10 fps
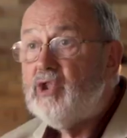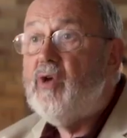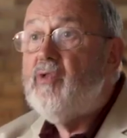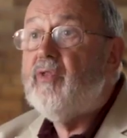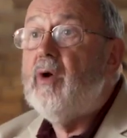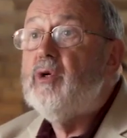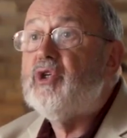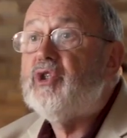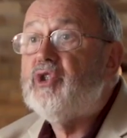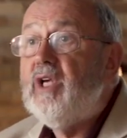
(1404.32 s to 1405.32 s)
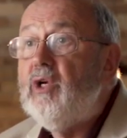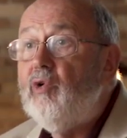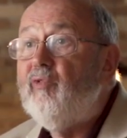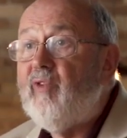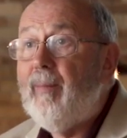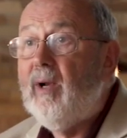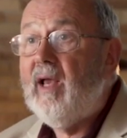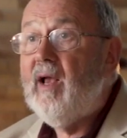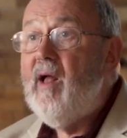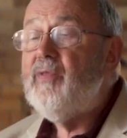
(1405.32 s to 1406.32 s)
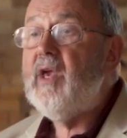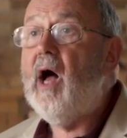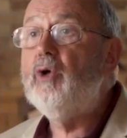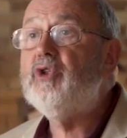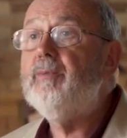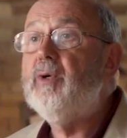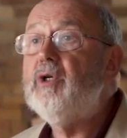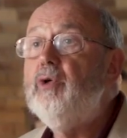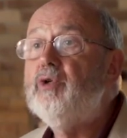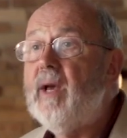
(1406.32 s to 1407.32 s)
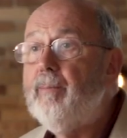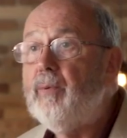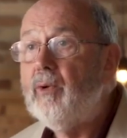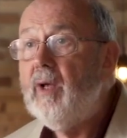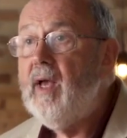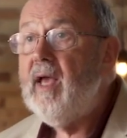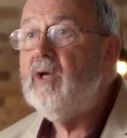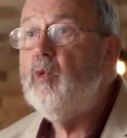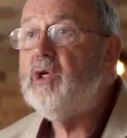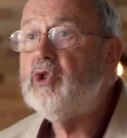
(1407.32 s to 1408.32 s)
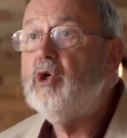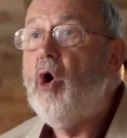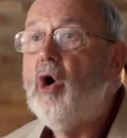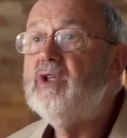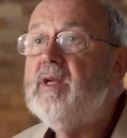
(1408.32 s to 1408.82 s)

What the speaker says: so that there is a single family, the ultimate new temple in which God